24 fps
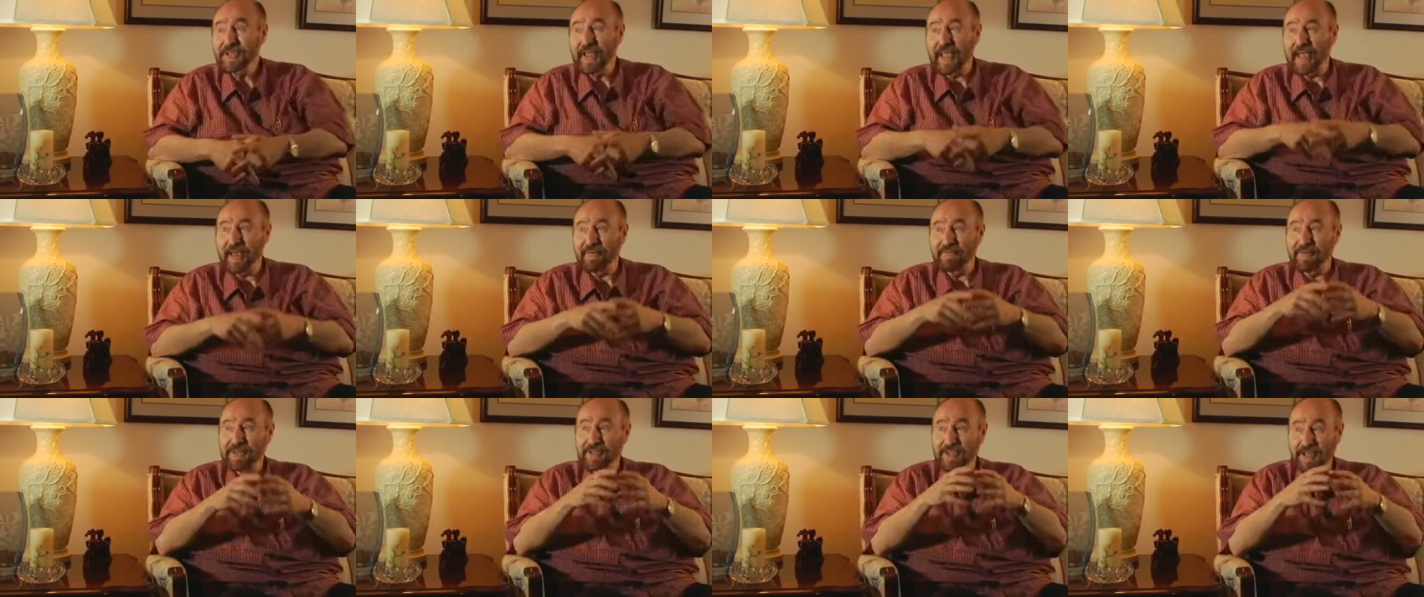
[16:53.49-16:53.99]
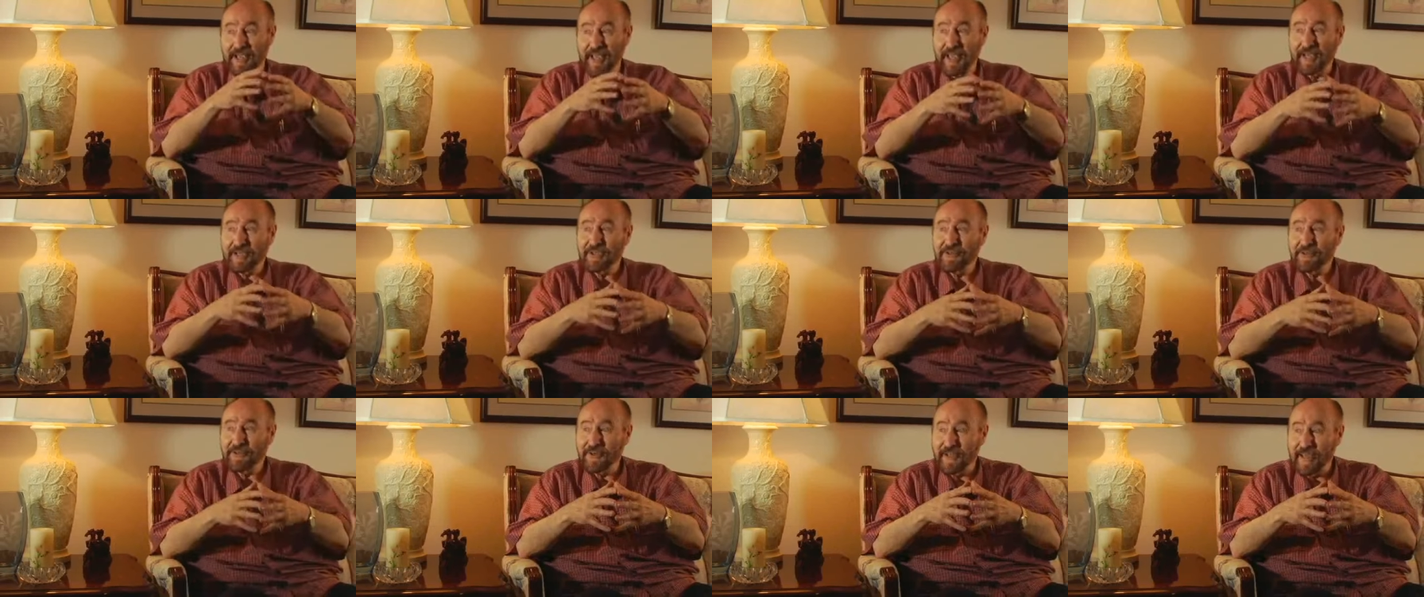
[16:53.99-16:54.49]
have this
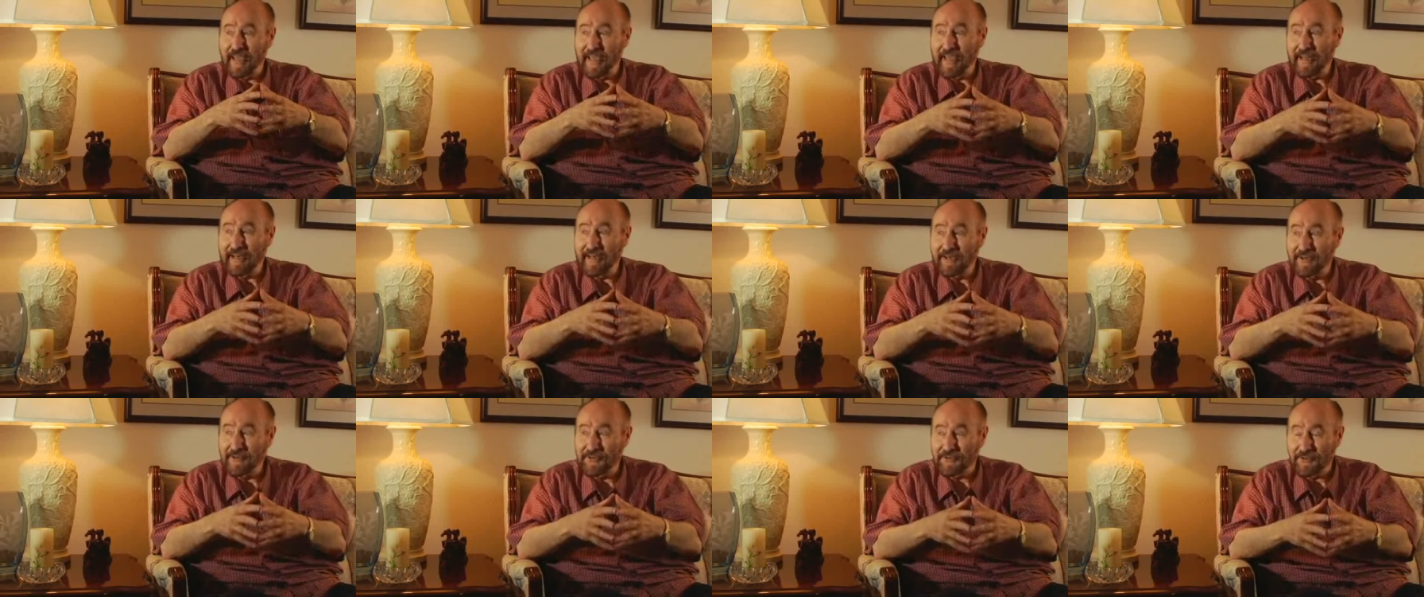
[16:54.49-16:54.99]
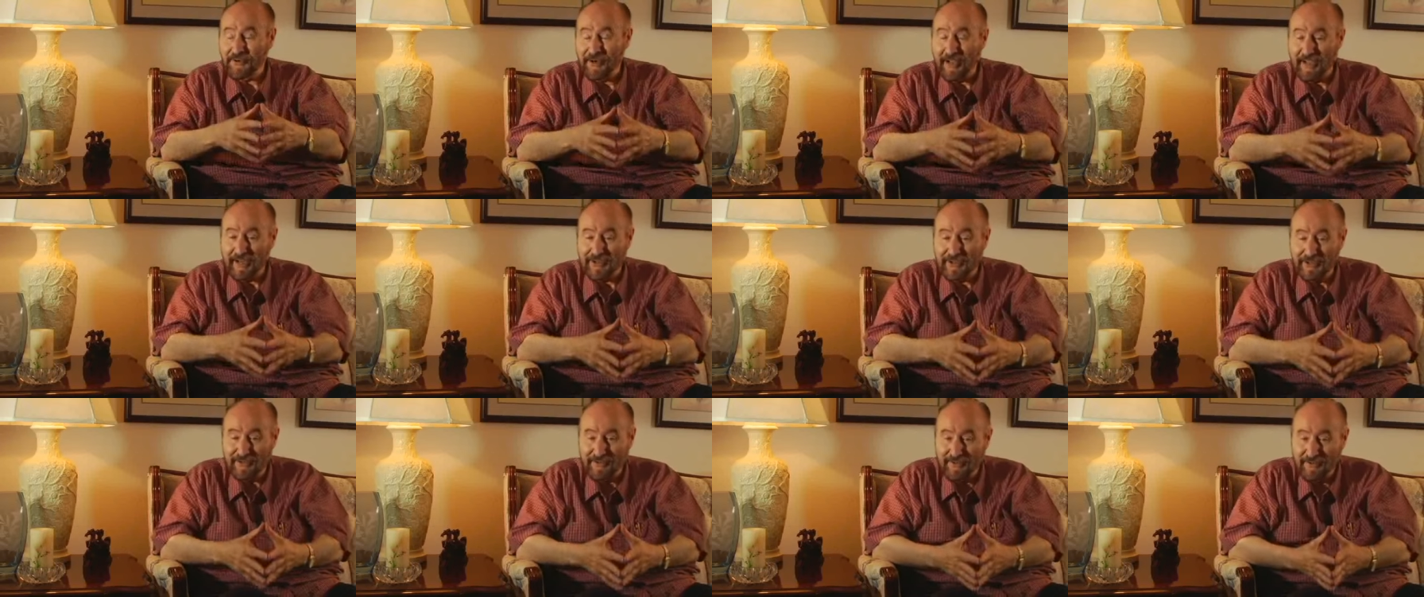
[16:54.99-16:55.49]
extra added
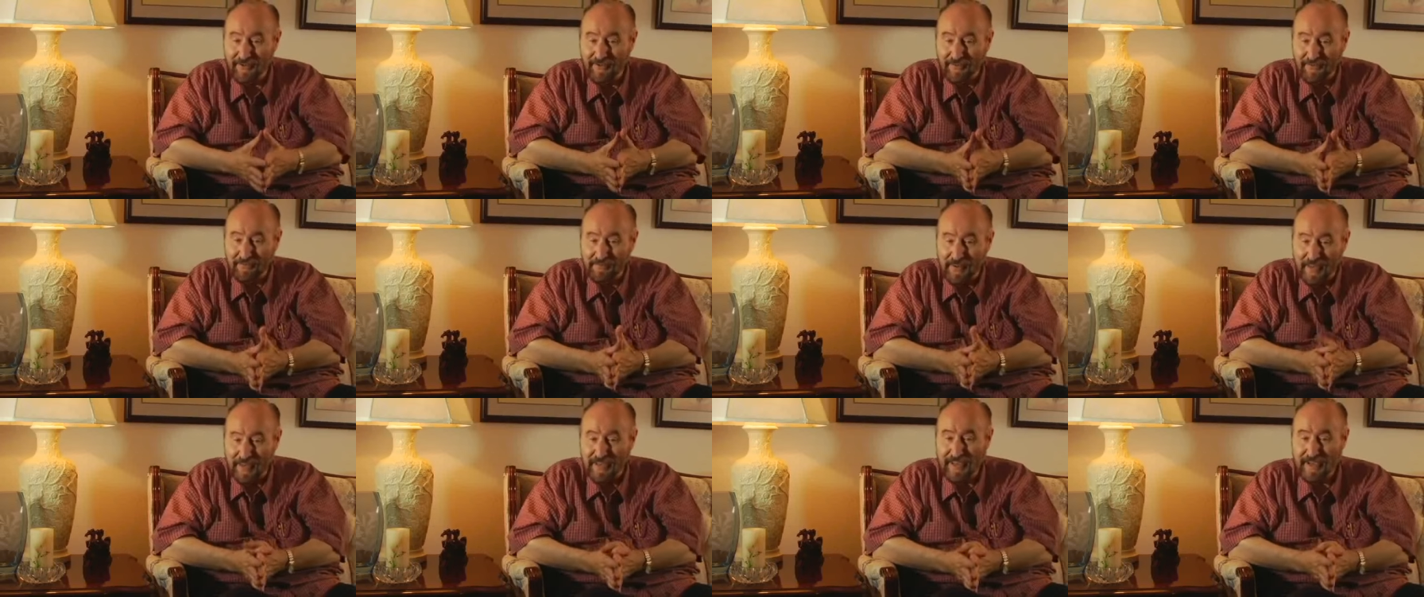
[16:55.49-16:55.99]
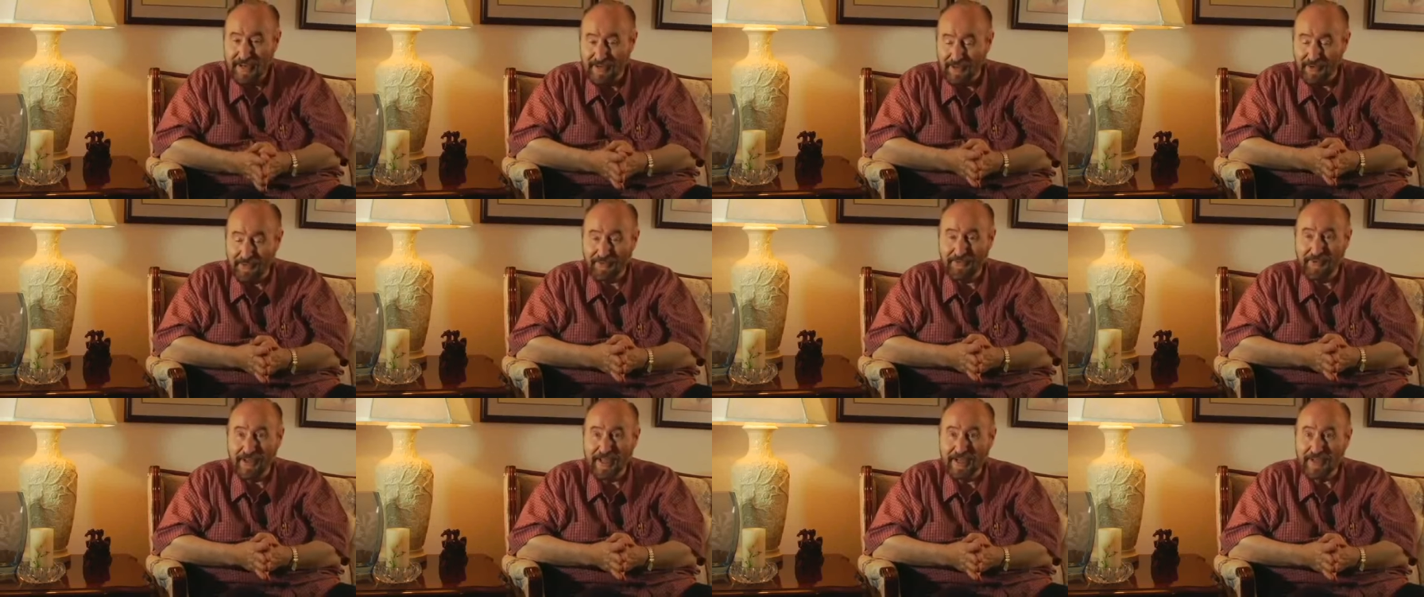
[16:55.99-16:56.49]
attraction of being
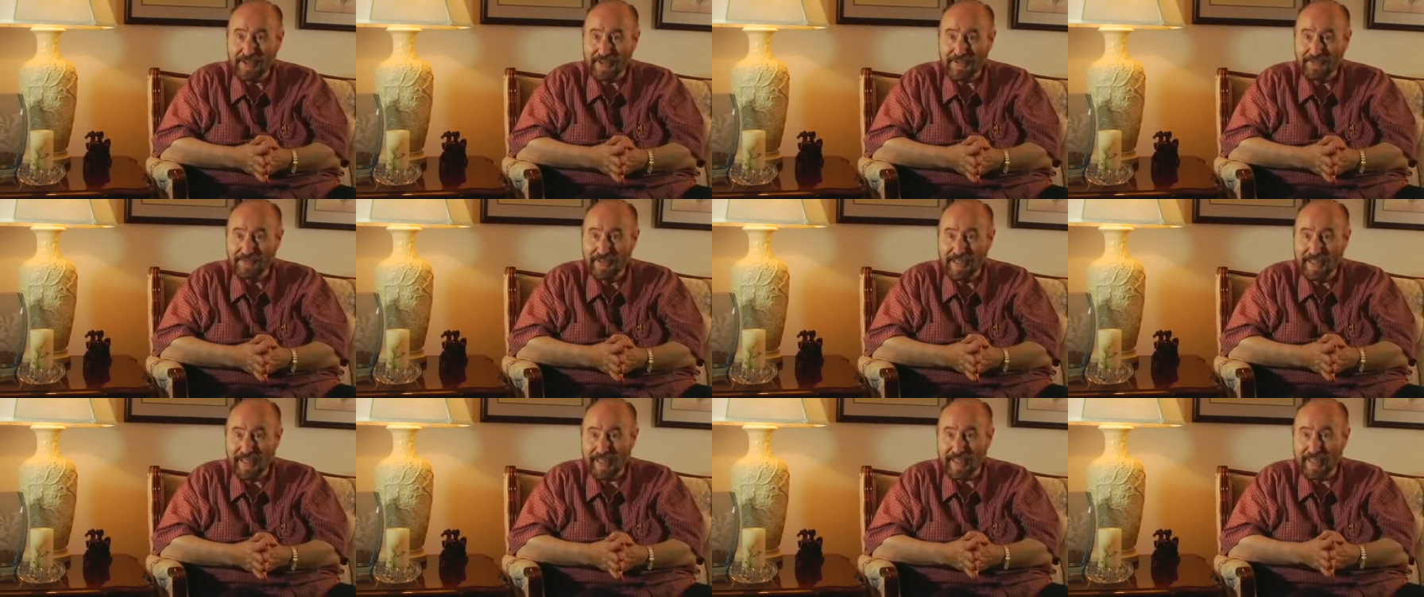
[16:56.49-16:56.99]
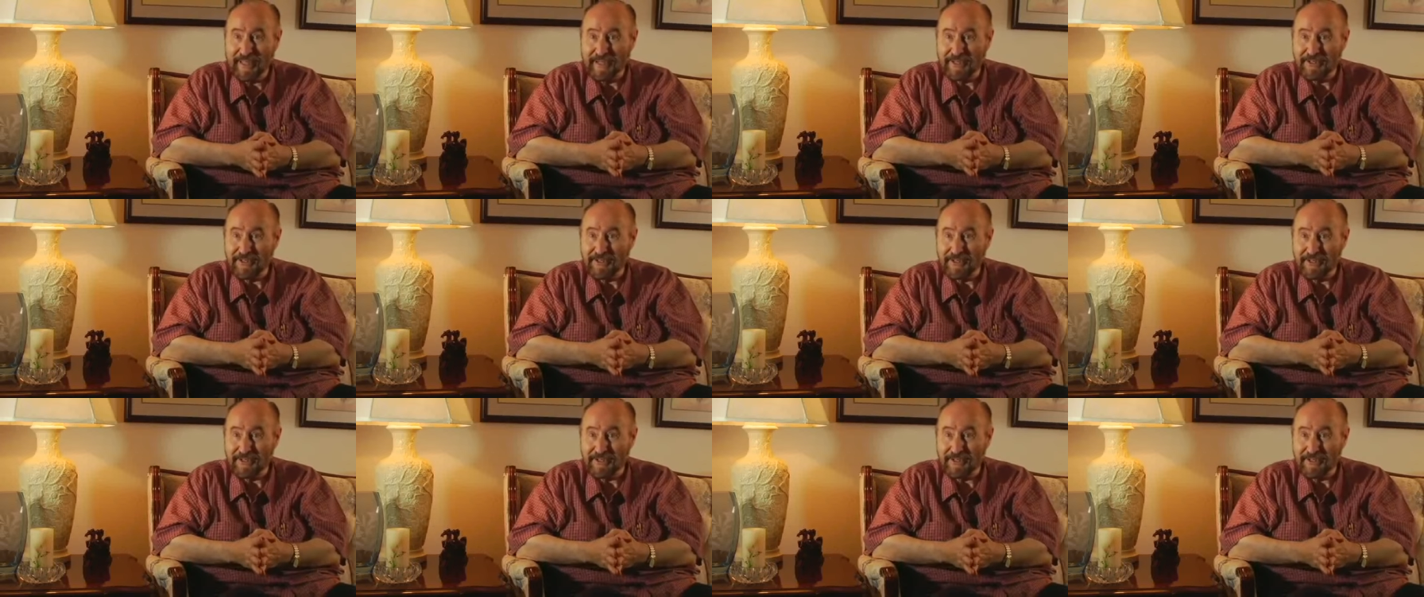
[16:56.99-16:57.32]
Lorentz regauged,